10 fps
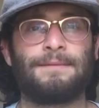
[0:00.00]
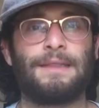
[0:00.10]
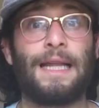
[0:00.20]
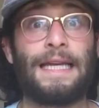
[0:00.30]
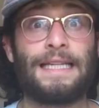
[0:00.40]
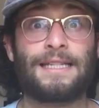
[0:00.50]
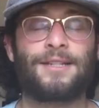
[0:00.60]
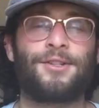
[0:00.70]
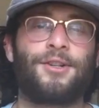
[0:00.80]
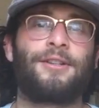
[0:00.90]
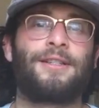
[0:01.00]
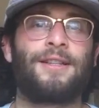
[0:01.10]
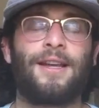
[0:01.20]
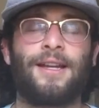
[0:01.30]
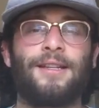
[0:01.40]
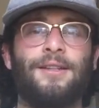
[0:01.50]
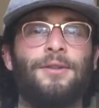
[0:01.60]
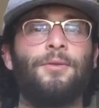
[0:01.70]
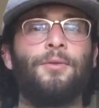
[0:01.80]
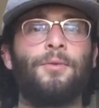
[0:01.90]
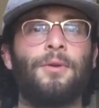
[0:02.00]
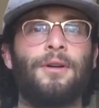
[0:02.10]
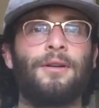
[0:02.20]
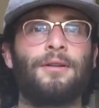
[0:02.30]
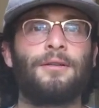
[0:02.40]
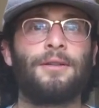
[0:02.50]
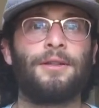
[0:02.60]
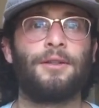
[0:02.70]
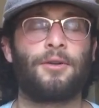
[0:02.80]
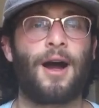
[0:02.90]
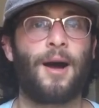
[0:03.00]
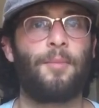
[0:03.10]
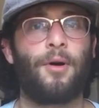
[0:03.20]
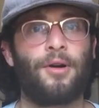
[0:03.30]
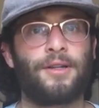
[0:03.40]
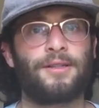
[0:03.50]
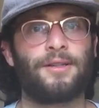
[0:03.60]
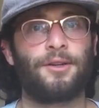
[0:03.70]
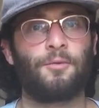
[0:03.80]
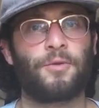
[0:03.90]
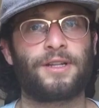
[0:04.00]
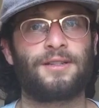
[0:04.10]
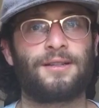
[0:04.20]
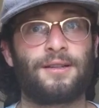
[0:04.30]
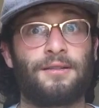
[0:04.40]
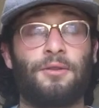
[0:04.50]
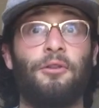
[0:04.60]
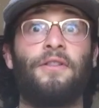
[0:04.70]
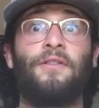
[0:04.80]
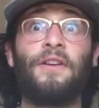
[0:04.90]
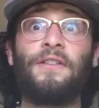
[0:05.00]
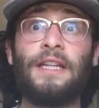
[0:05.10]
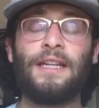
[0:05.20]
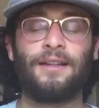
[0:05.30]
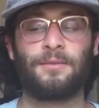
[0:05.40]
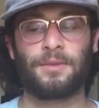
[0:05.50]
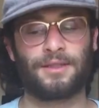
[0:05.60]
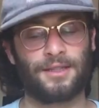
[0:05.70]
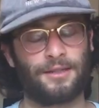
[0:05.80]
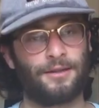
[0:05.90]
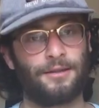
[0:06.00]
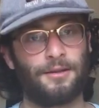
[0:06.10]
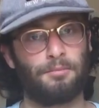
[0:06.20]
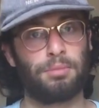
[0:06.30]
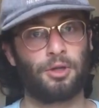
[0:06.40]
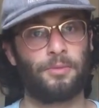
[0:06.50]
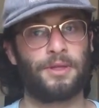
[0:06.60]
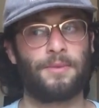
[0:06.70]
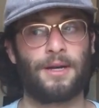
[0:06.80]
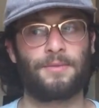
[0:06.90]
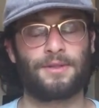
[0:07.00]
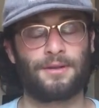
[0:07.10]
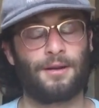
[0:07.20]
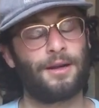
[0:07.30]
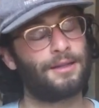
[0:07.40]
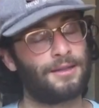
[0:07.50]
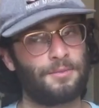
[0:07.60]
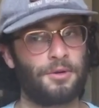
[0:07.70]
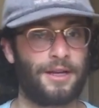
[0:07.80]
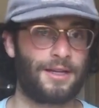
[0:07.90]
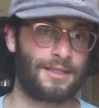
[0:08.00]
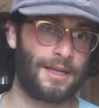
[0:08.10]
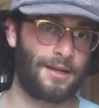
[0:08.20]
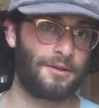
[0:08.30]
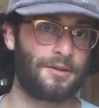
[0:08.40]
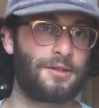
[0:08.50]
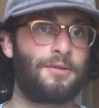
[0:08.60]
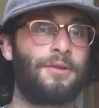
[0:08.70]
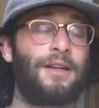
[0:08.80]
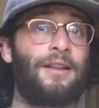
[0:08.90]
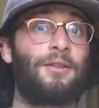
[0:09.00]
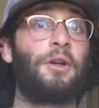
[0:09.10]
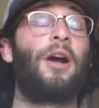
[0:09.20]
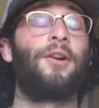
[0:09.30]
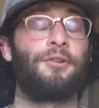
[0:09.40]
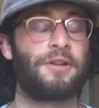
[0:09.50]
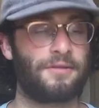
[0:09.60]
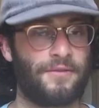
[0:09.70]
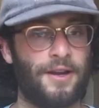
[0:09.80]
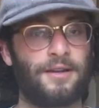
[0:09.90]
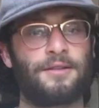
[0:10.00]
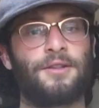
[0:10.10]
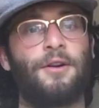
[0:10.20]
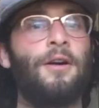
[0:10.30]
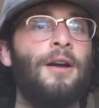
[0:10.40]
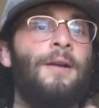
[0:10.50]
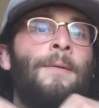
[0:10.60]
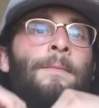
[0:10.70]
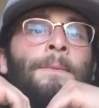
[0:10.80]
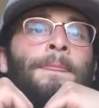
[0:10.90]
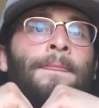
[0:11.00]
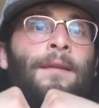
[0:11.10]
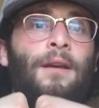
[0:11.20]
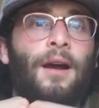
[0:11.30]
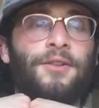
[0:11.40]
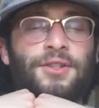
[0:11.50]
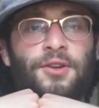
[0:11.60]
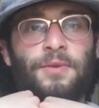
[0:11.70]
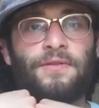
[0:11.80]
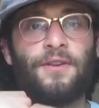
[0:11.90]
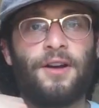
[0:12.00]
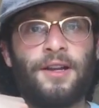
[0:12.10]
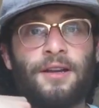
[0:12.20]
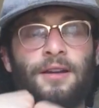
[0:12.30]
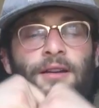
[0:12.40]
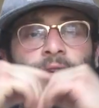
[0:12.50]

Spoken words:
Lane suggests that you don't hop on until your WIX is like 350, but then a little blurb at the bottom is like, all right, that's a pretty high standard, so 300, fine. So I just thought it'd be fun.